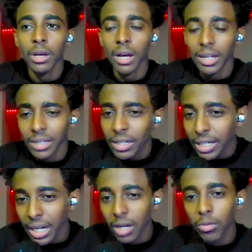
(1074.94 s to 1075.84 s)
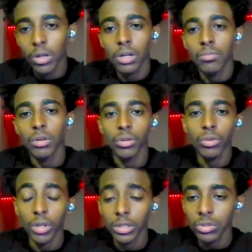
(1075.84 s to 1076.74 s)
I think Leila would have a better. You
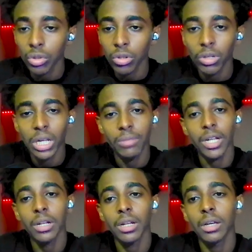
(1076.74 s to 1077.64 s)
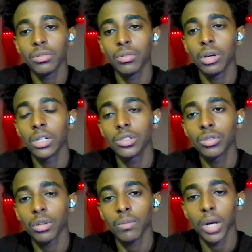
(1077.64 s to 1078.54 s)
want a story lame man, I
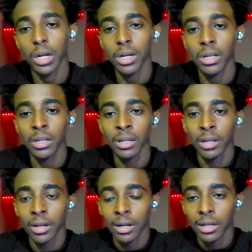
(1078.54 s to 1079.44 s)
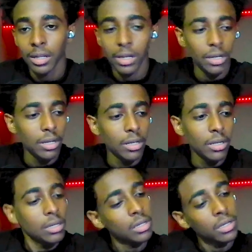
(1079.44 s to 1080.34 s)
chon a berana.
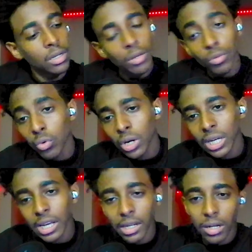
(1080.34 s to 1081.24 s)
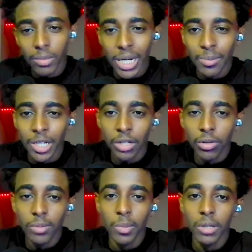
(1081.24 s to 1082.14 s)
Guragia Germanam and
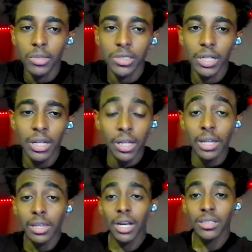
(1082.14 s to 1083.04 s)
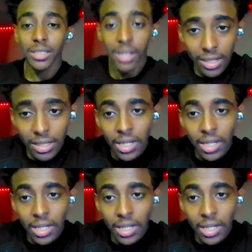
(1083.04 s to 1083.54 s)
Hedon a Bermesseri. That's good.